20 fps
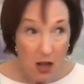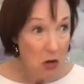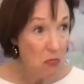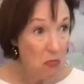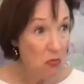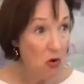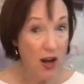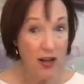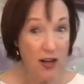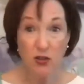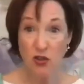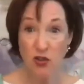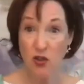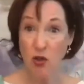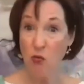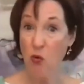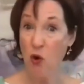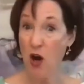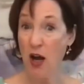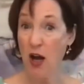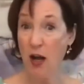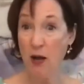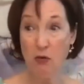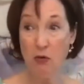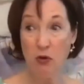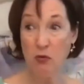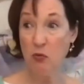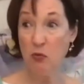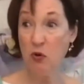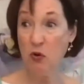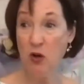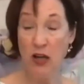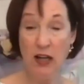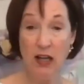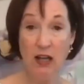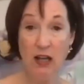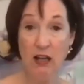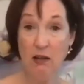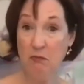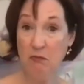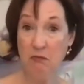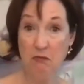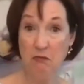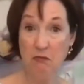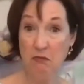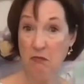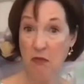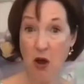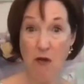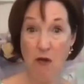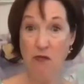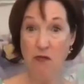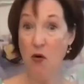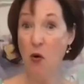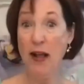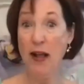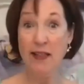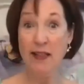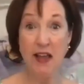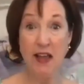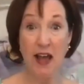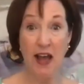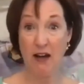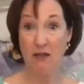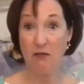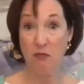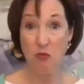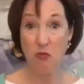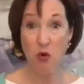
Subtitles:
Right. So why would we avoid that?